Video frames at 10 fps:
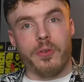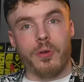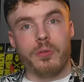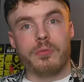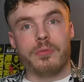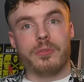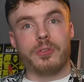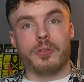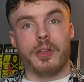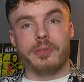of all,
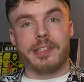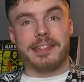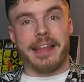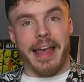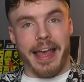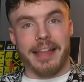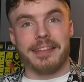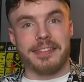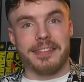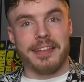you'll notice the
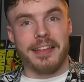hands.